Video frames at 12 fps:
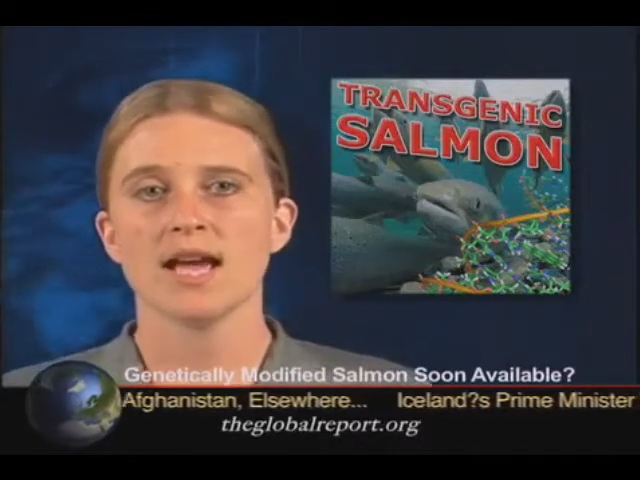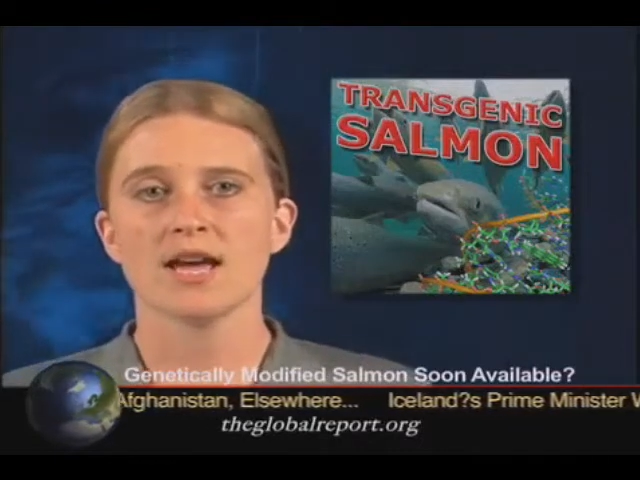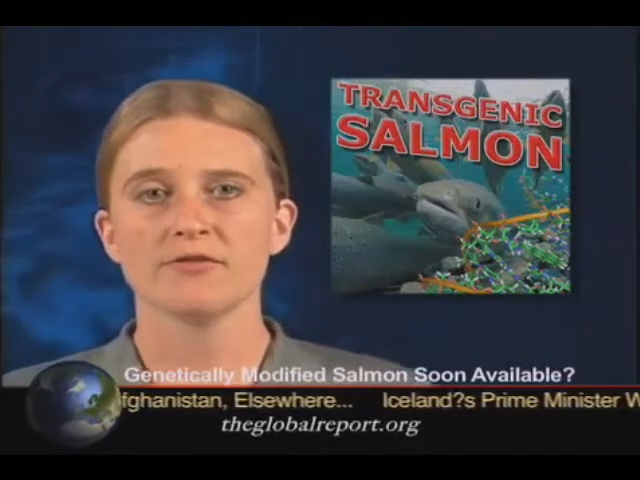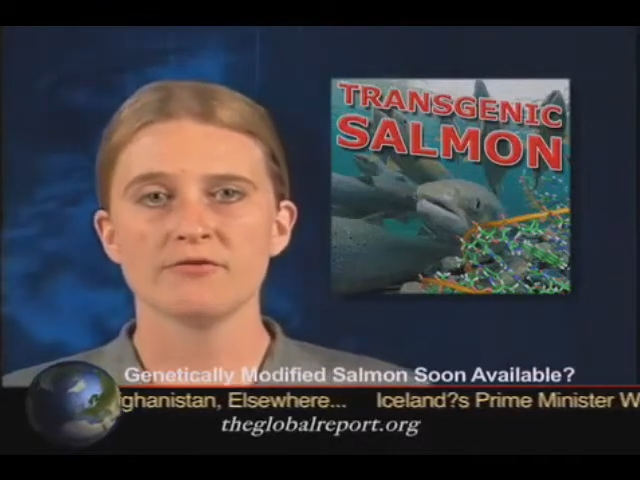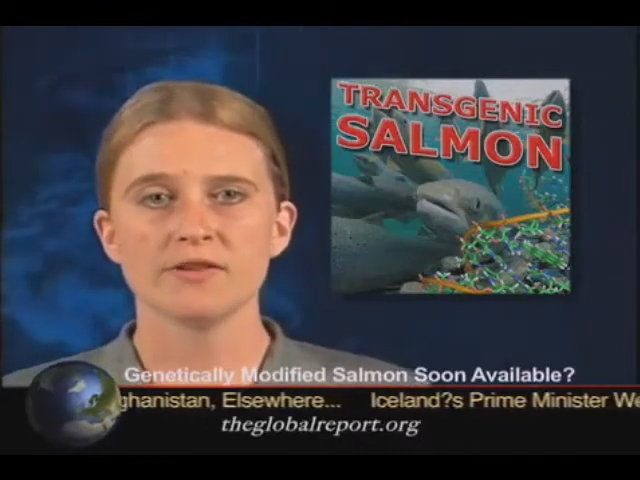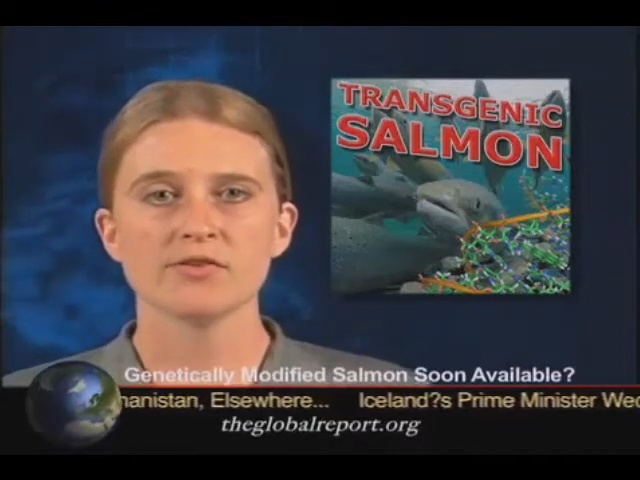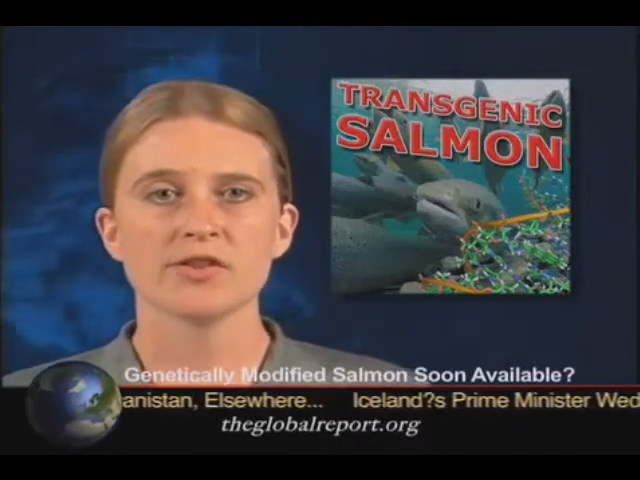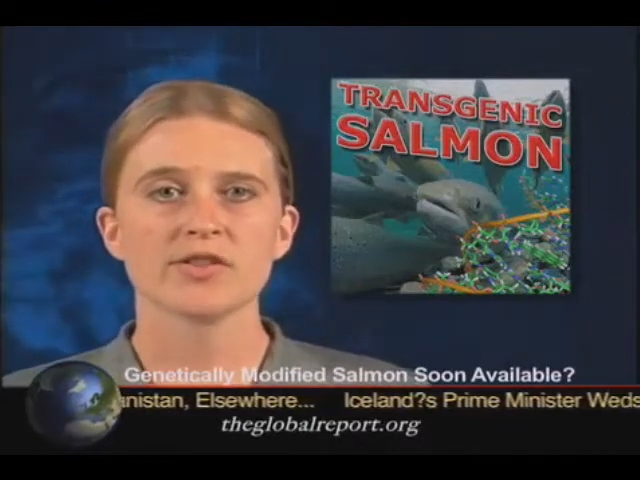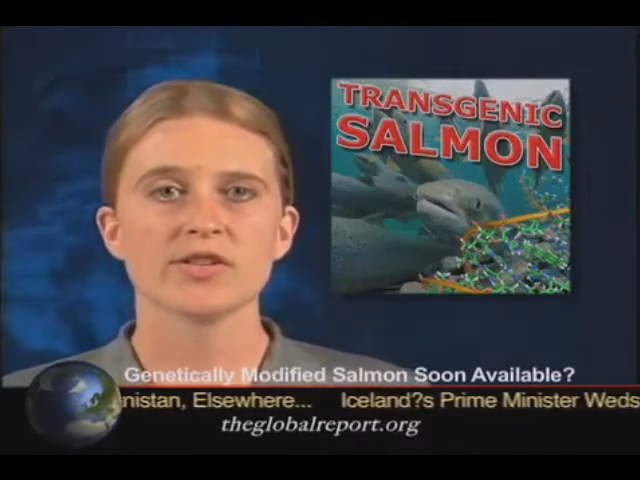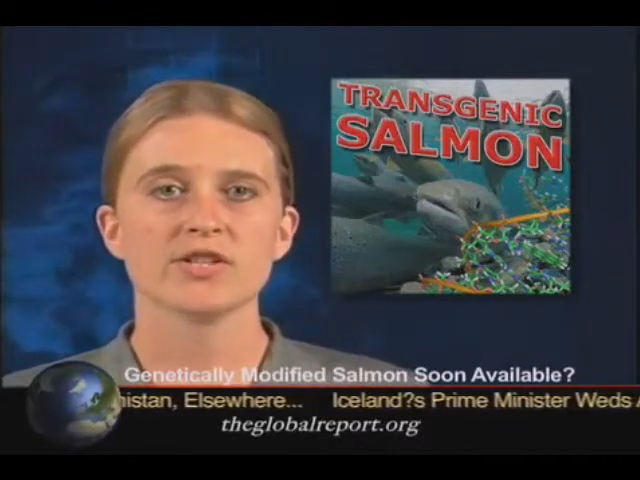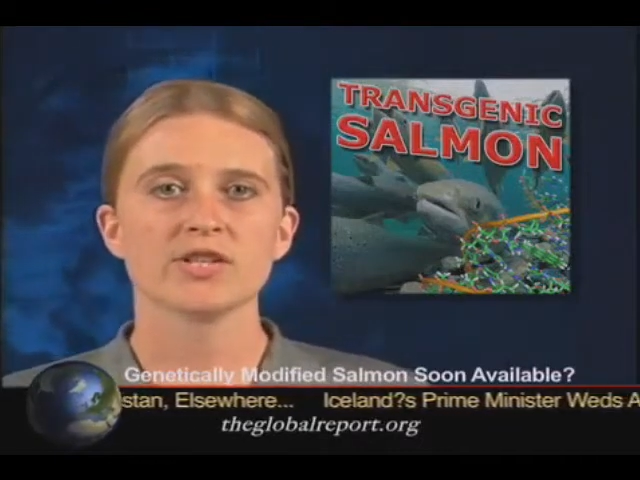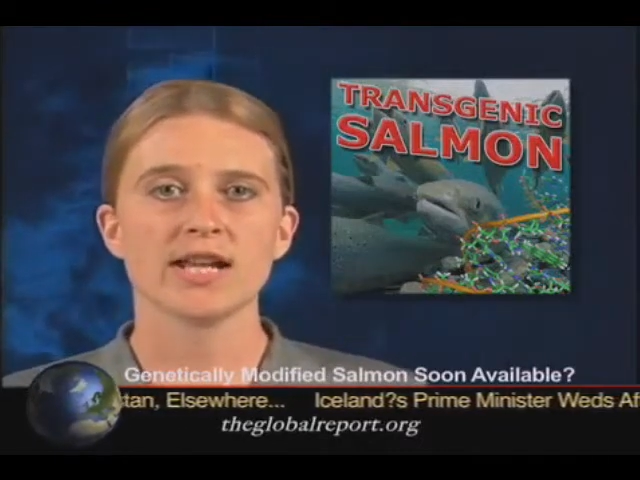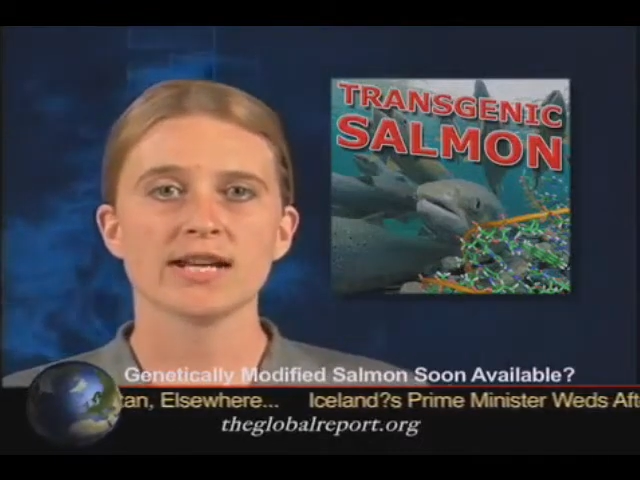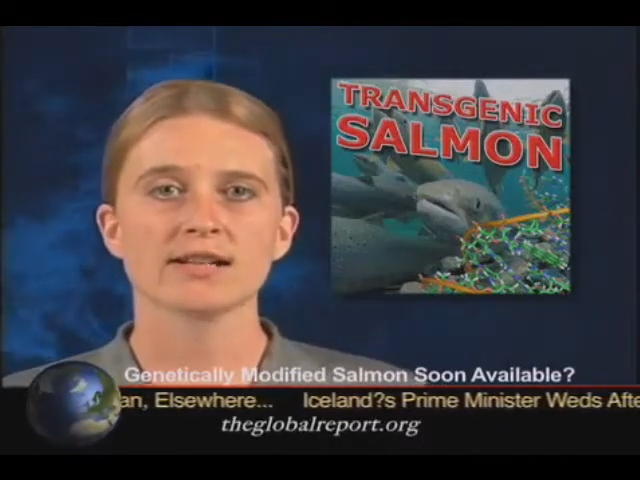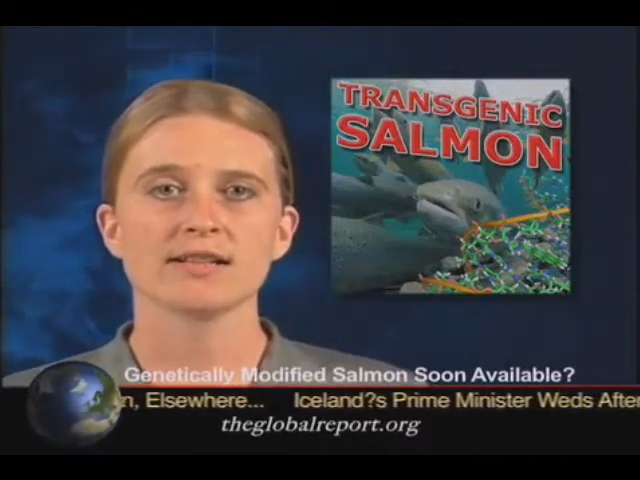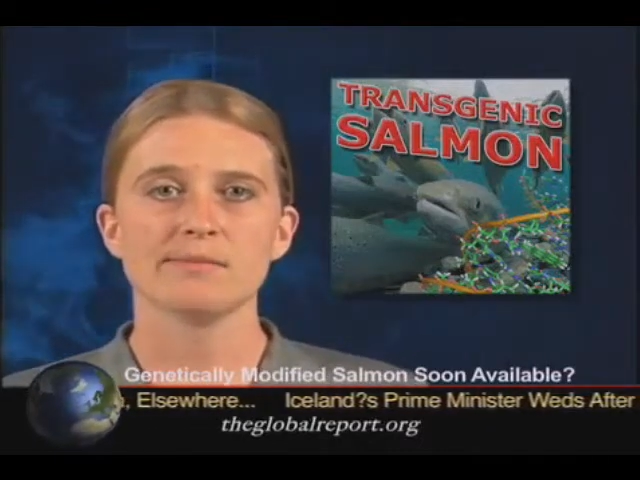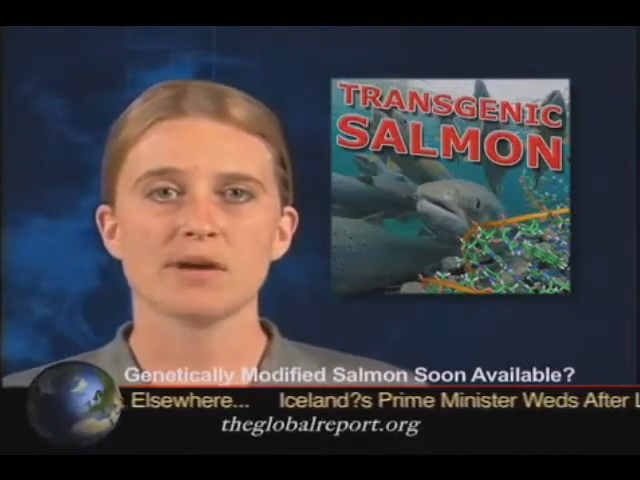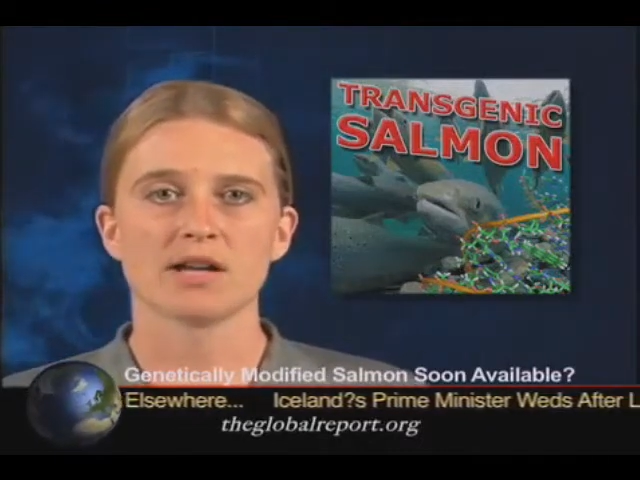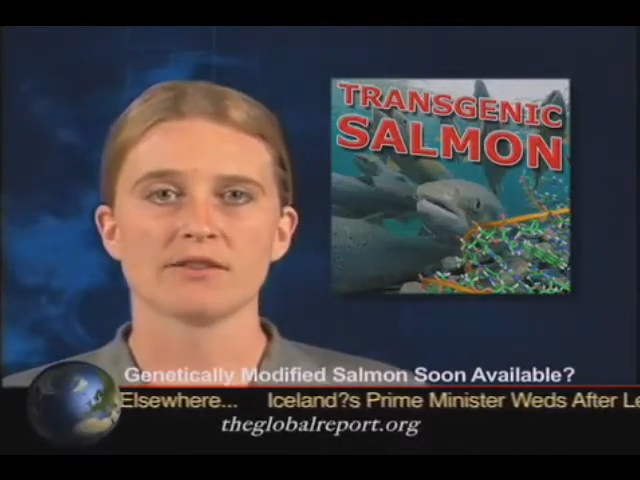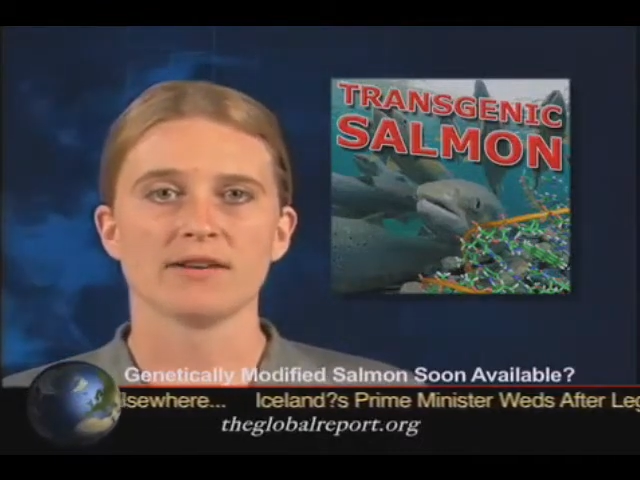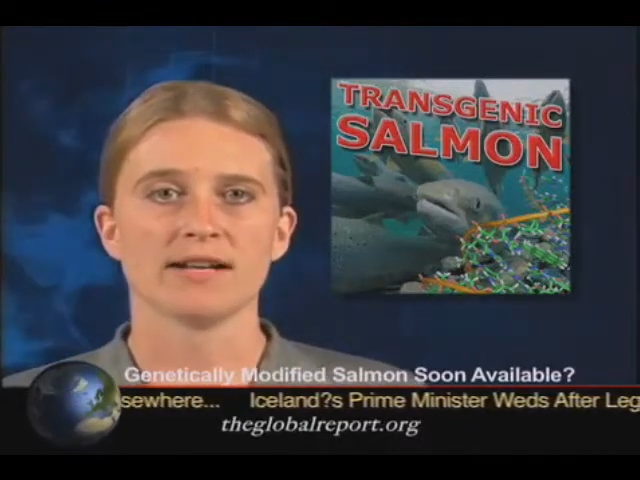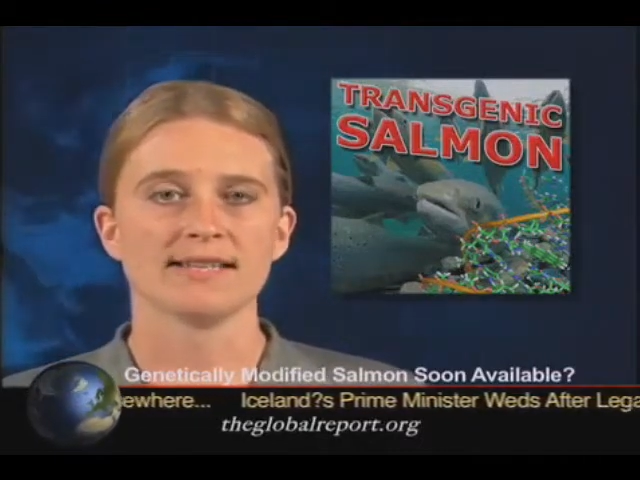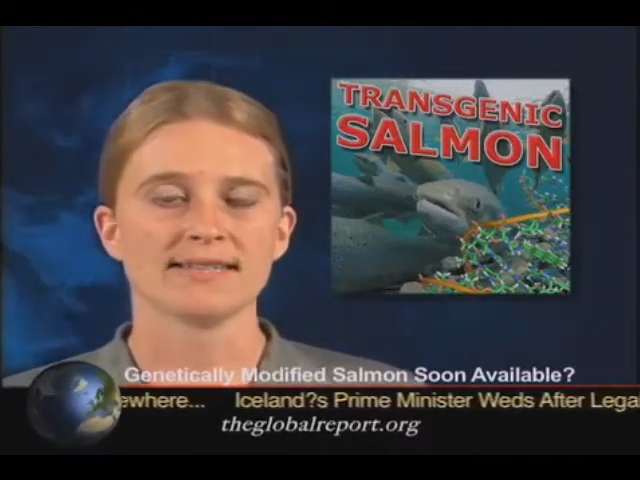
and fear that the genetically modified